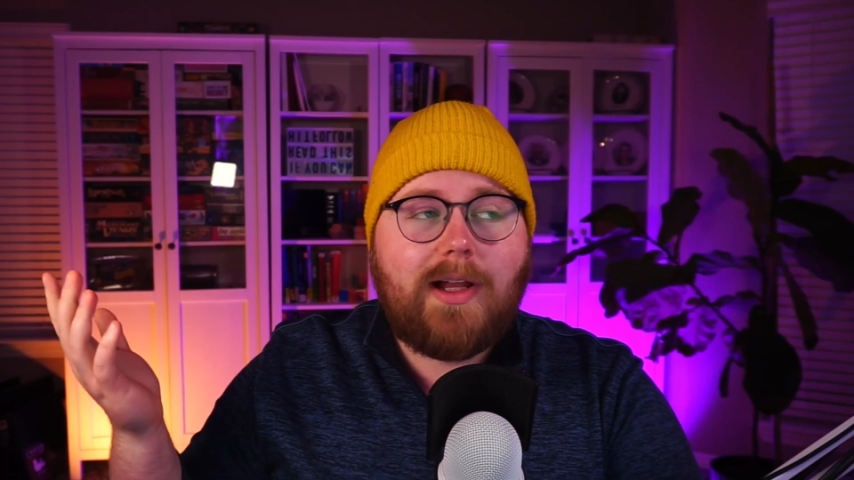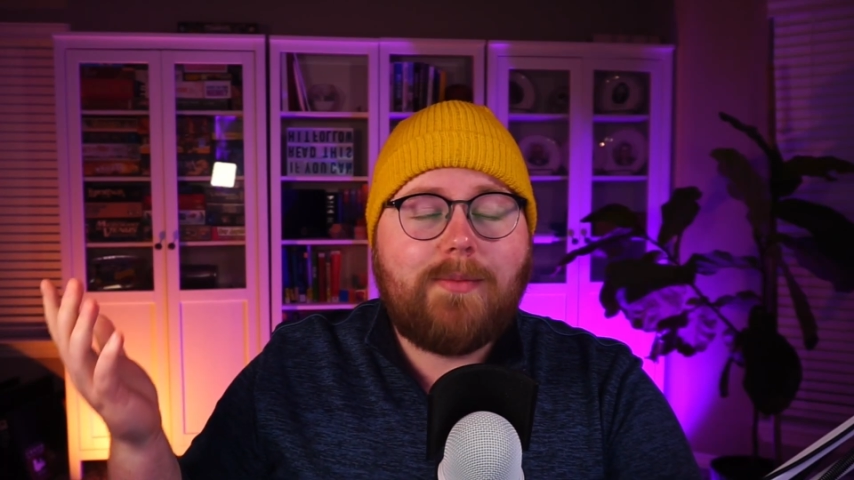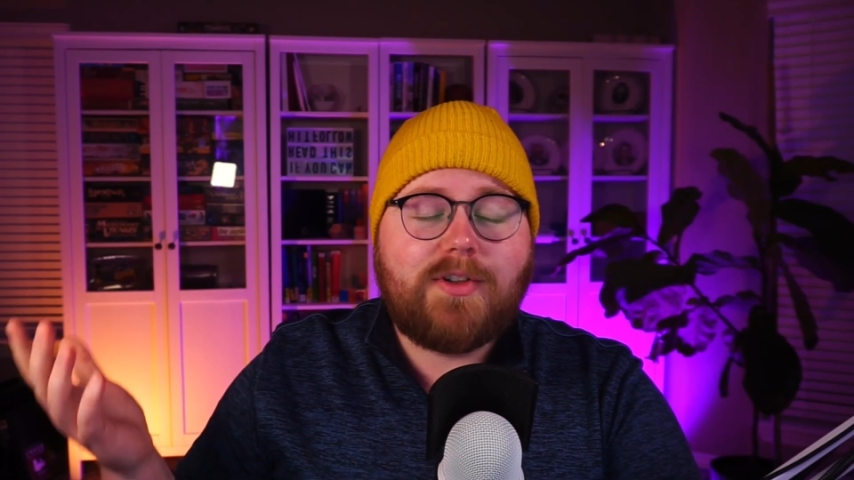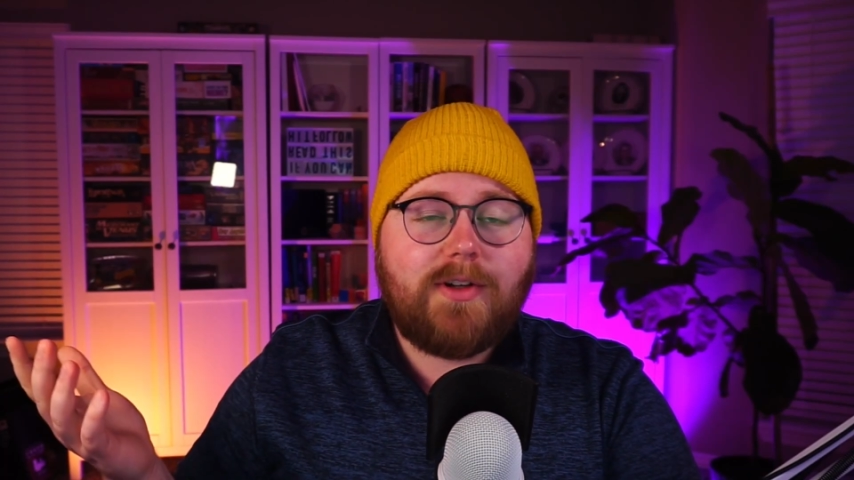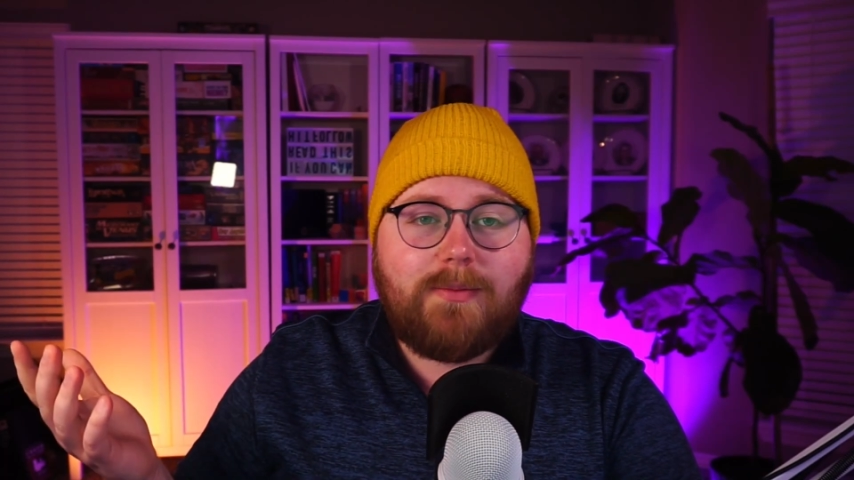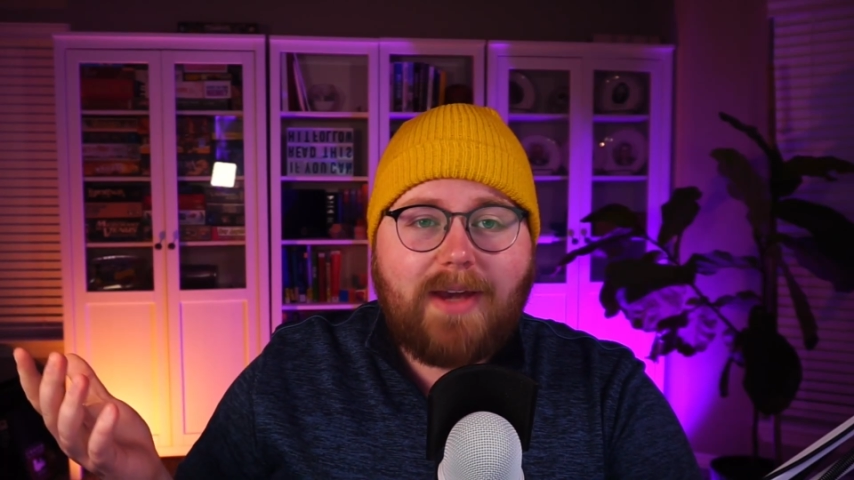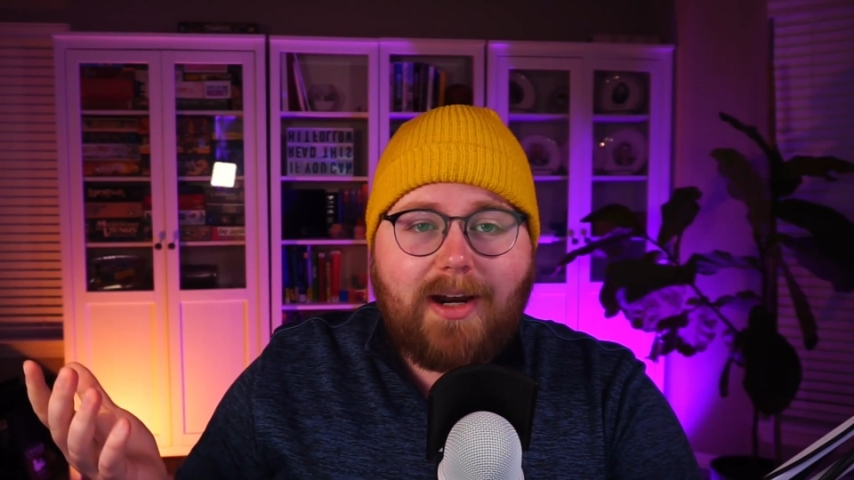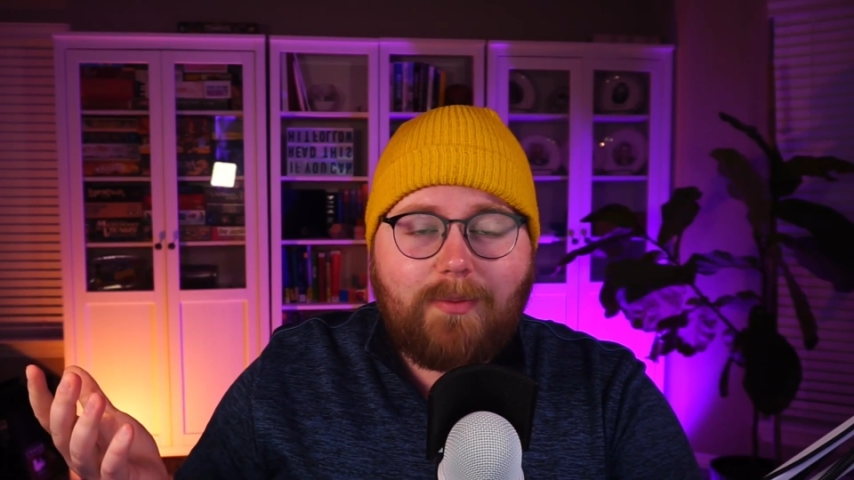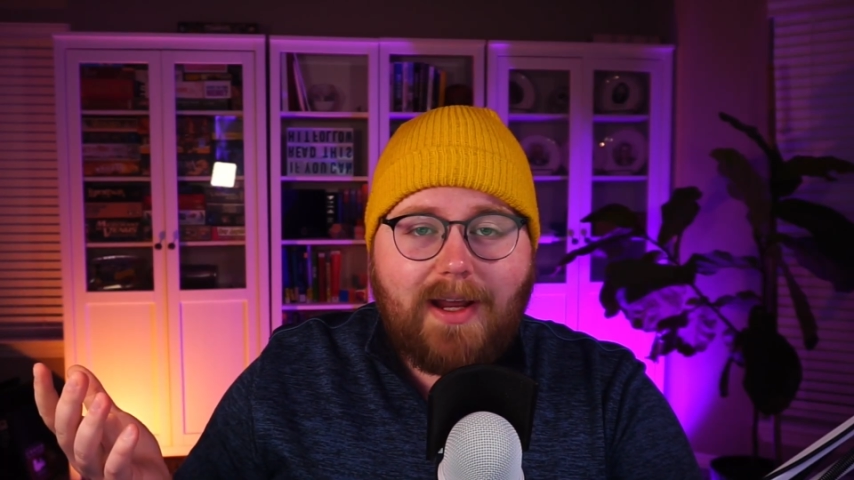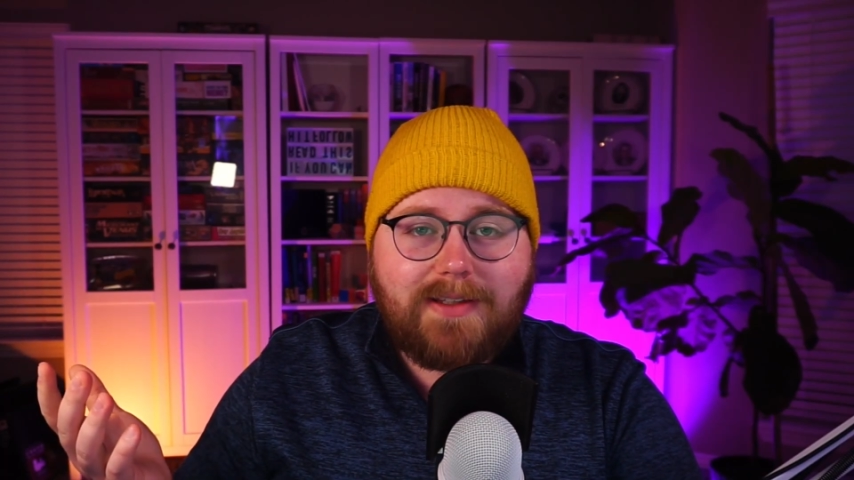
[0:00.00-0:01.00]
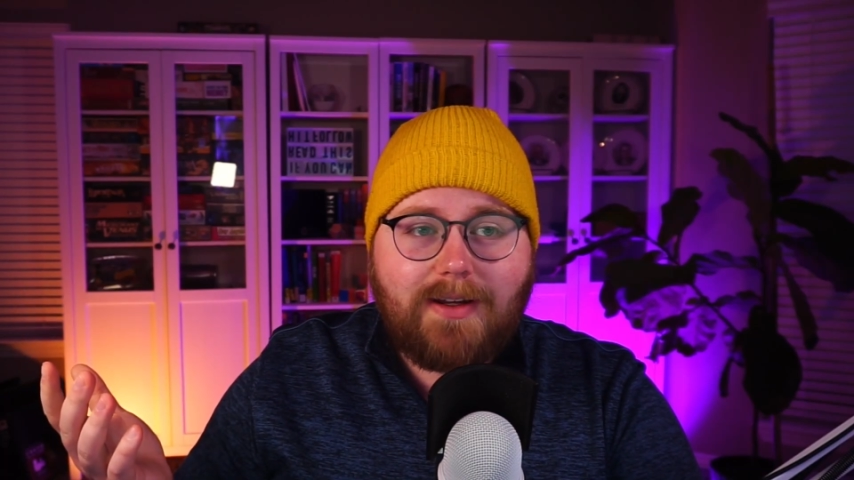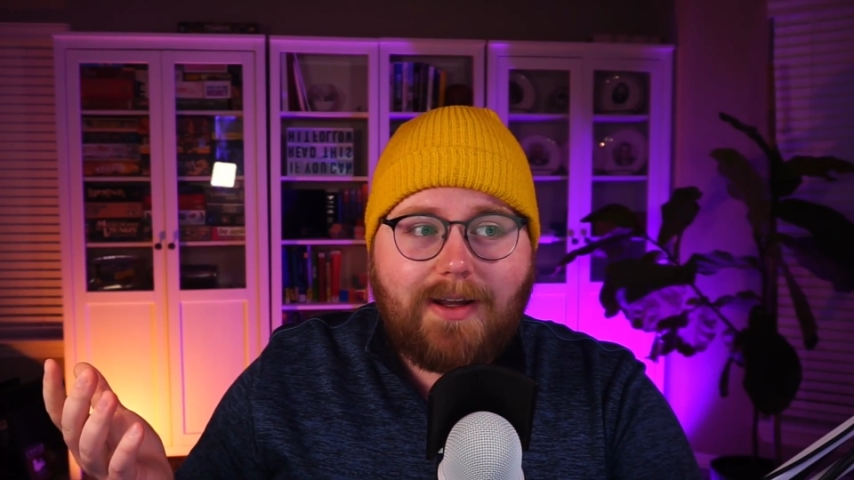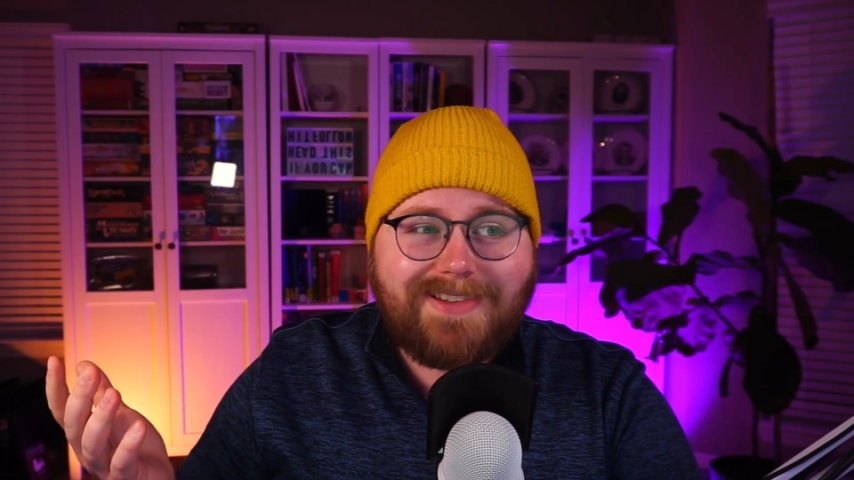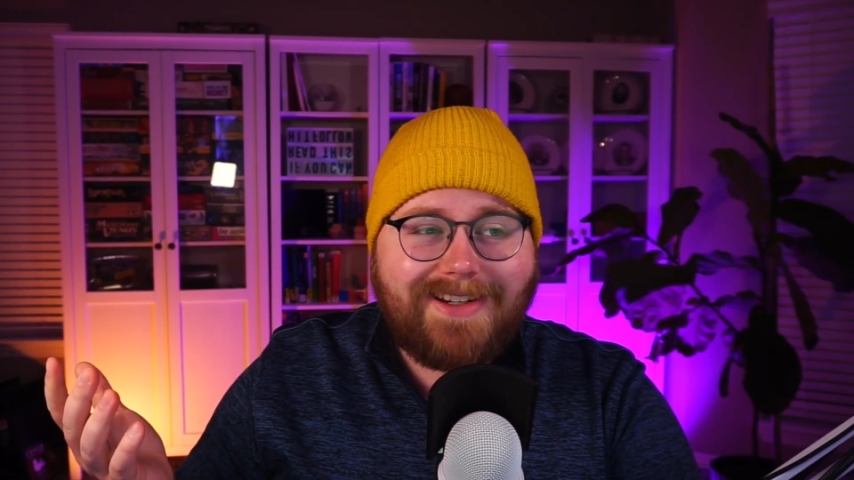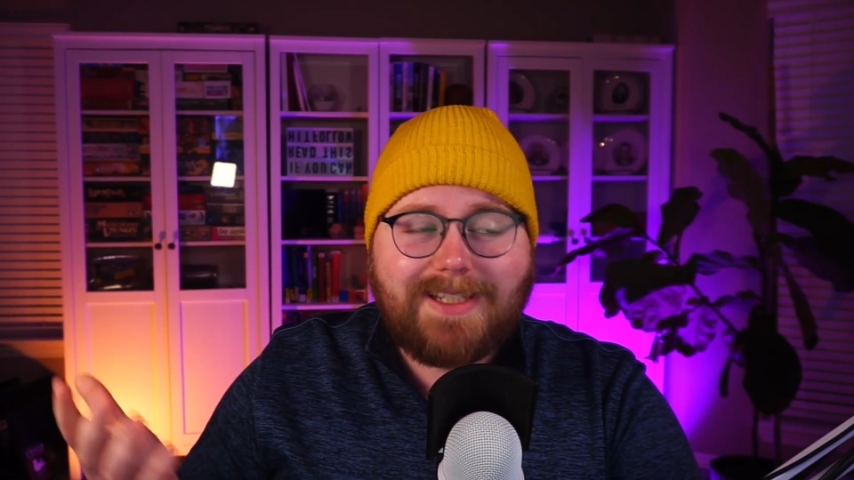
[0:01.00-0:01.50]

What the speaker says: I'm sure the battle pass content